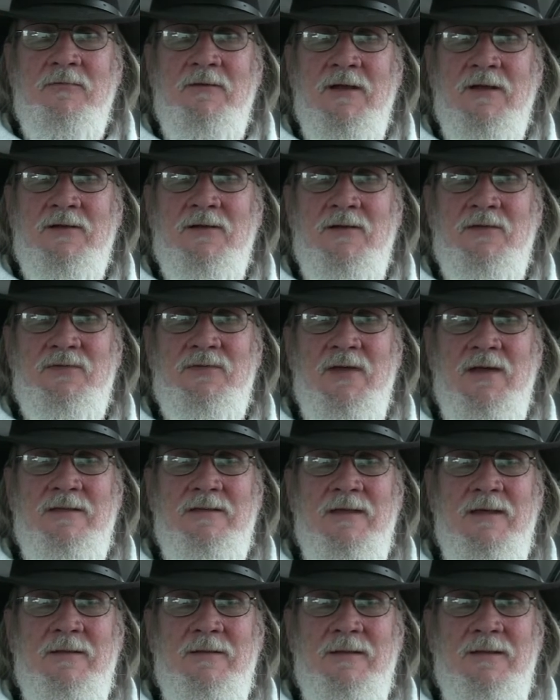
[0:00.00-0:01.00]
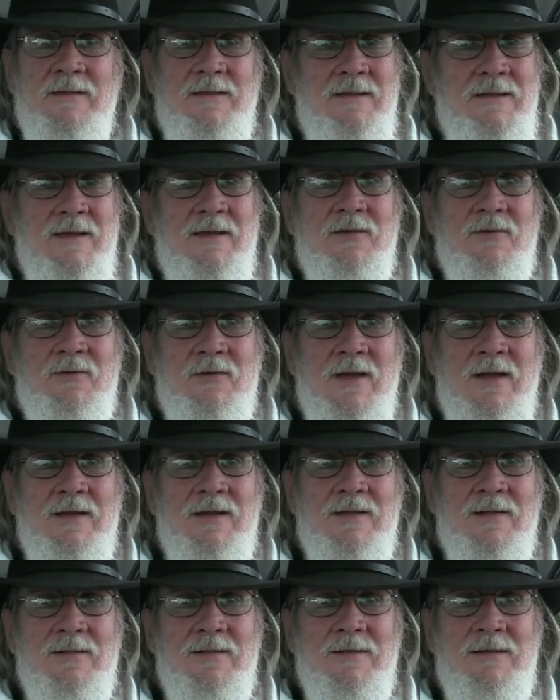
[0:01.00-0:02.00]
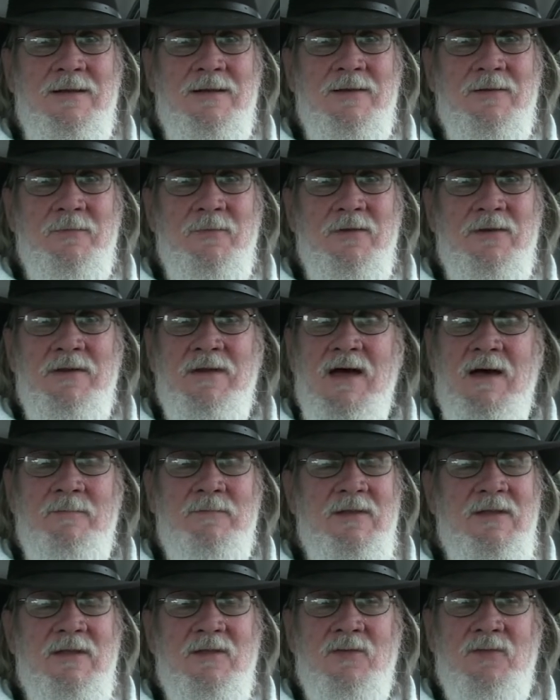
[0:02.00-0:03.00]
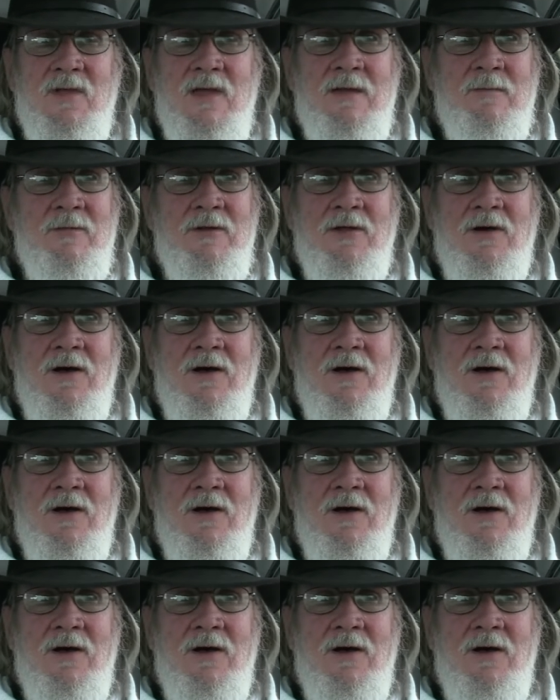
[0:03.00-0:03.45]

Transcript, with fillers: vehicles on that trail it would not be the same at